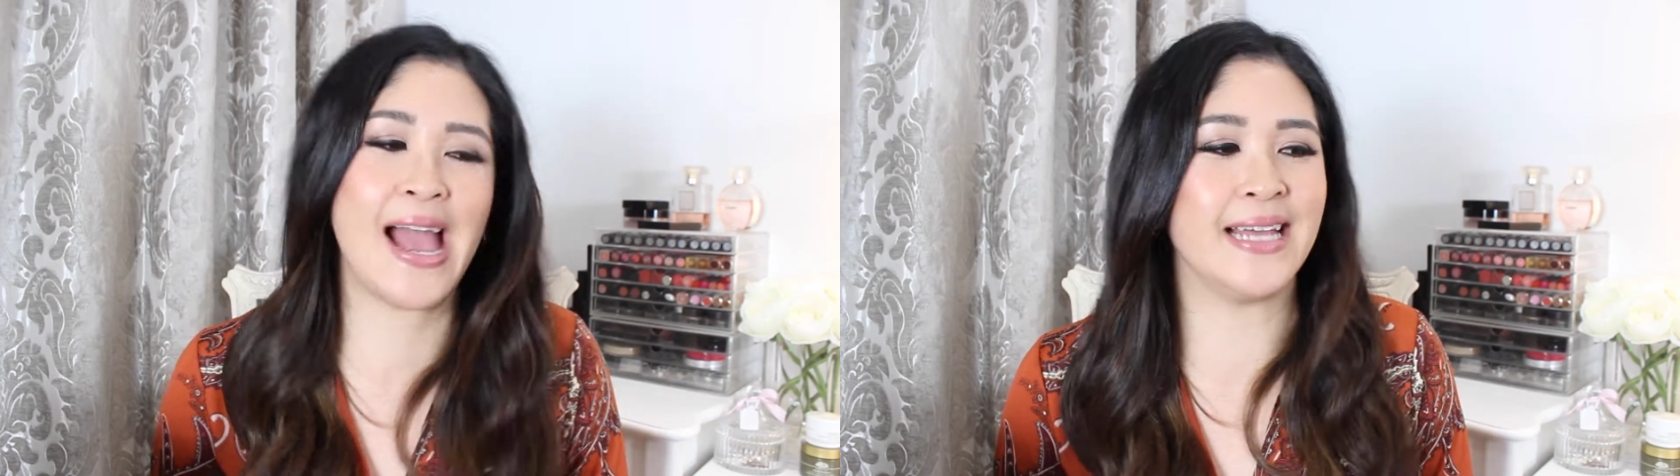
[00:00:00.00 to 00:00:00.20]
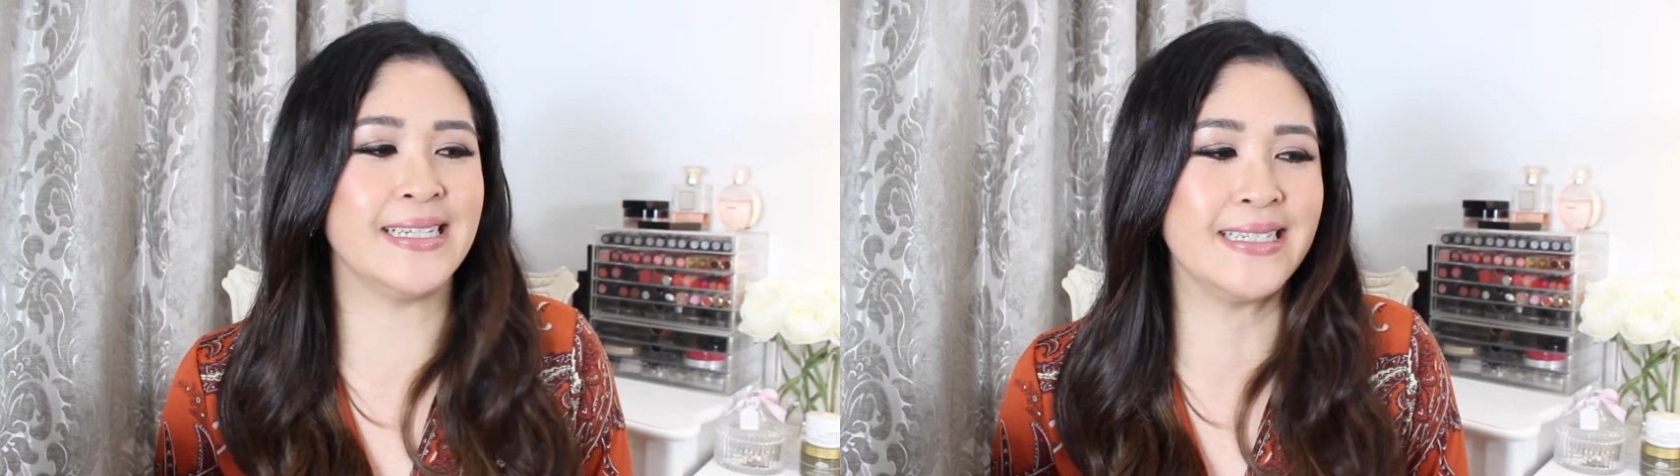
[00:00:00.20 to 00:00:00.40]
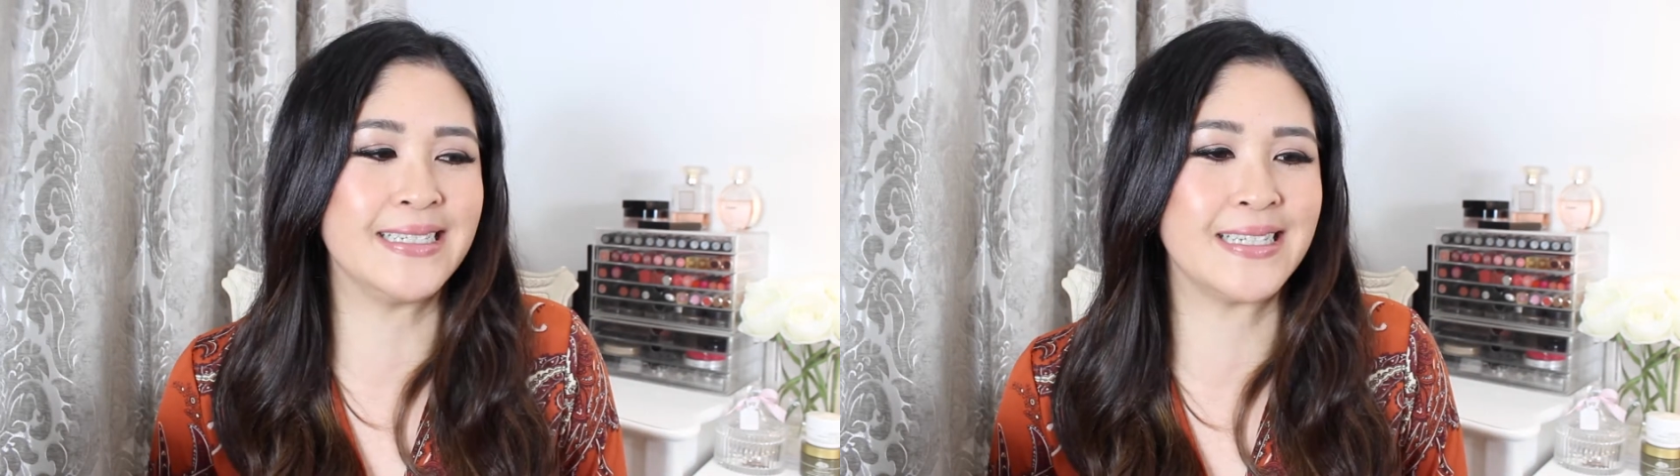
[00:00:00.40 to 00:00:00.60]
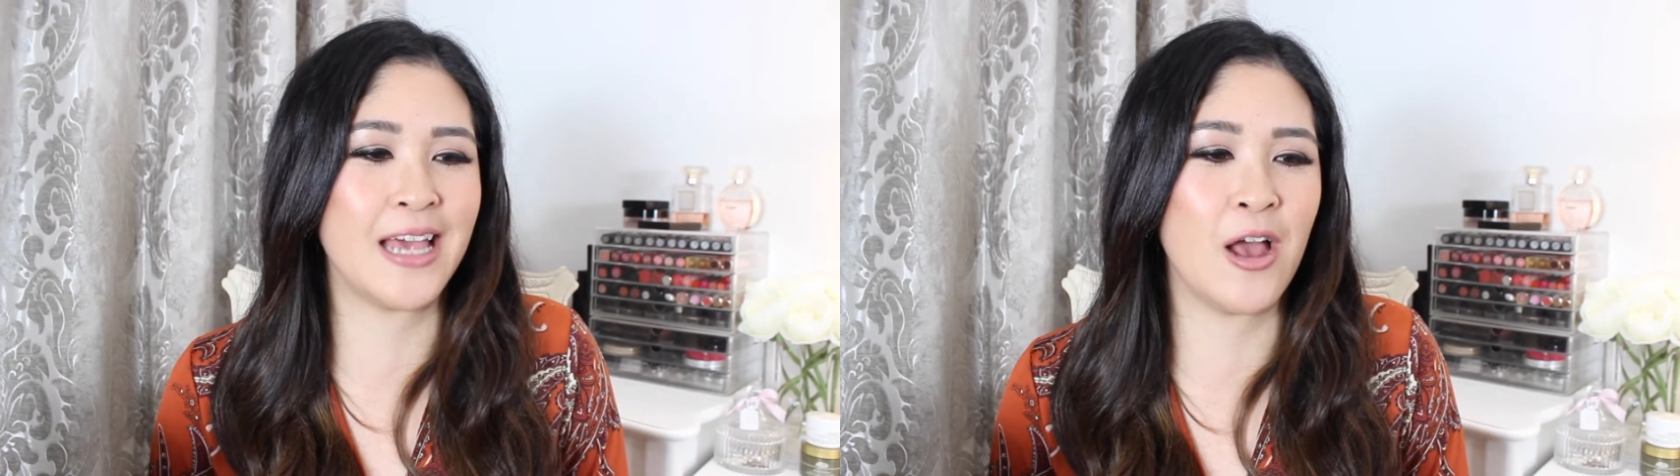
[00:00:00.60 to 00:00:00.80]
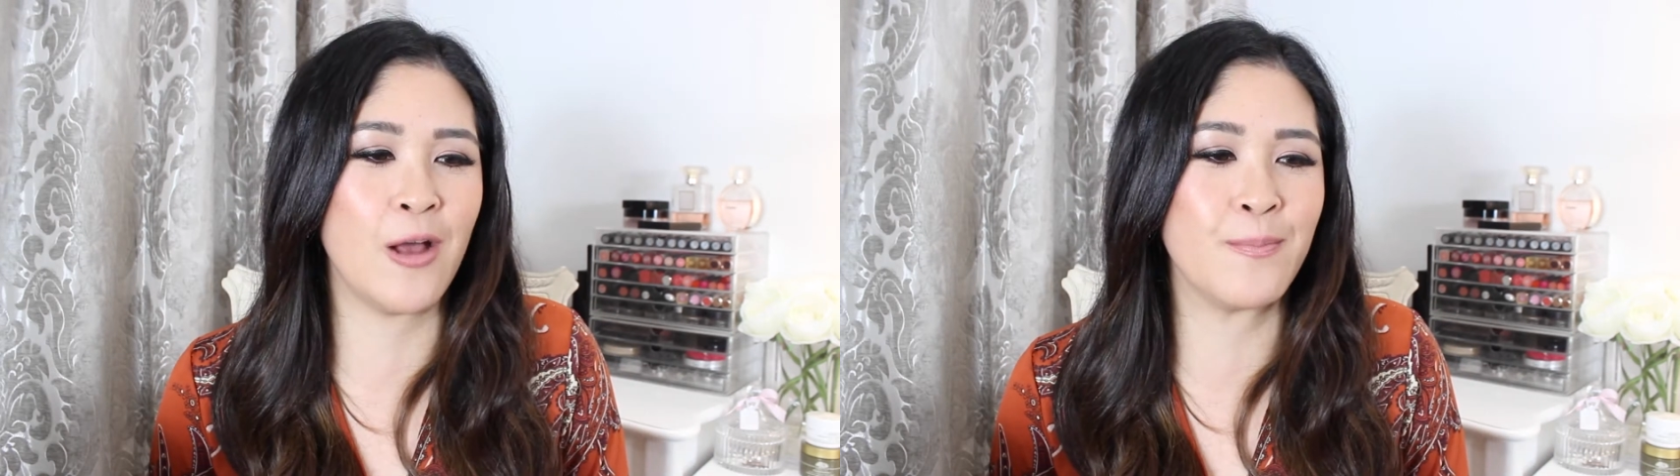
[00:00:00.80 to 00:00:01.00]
and
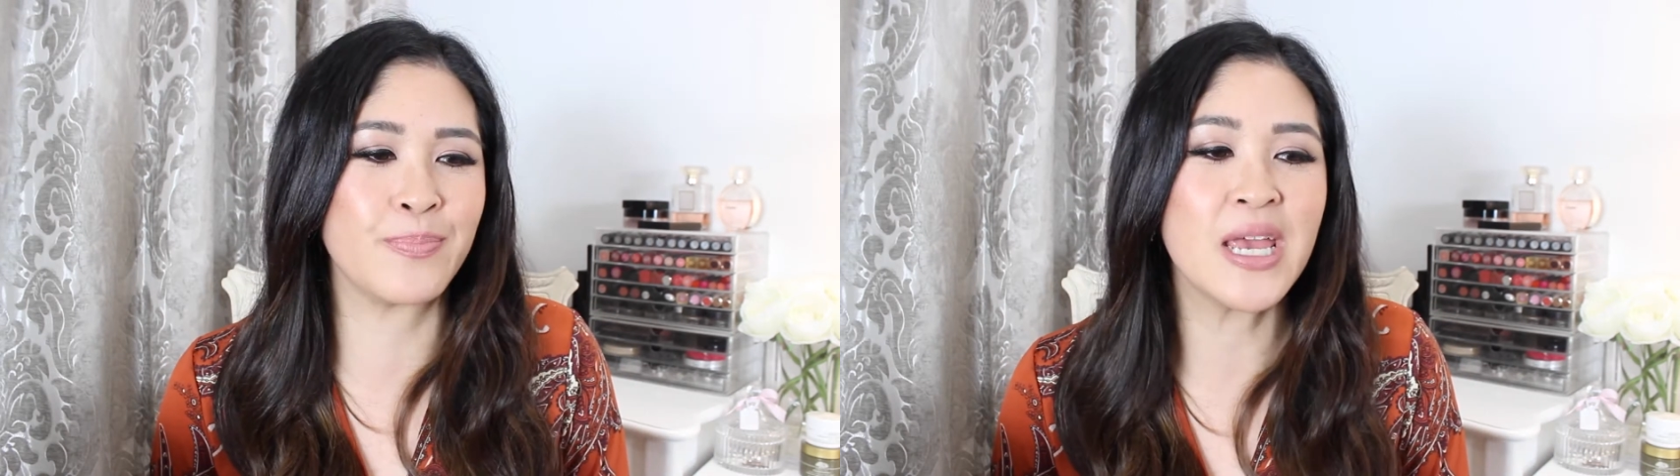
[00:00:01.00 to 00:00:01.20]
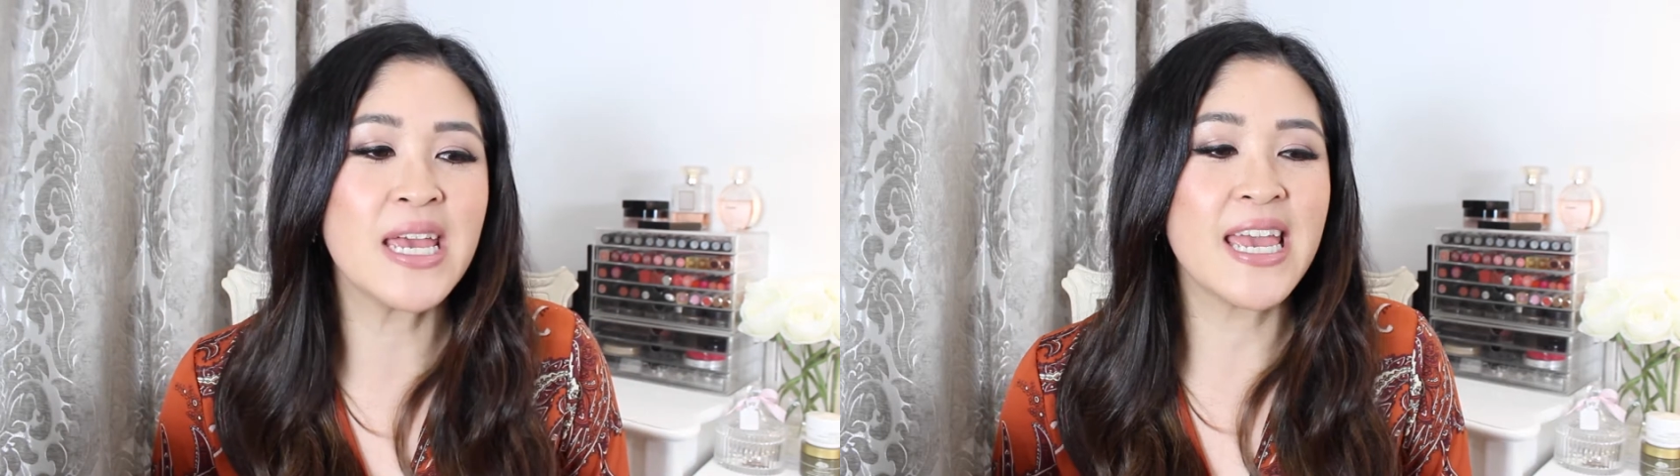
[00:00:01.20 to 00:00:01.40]
um,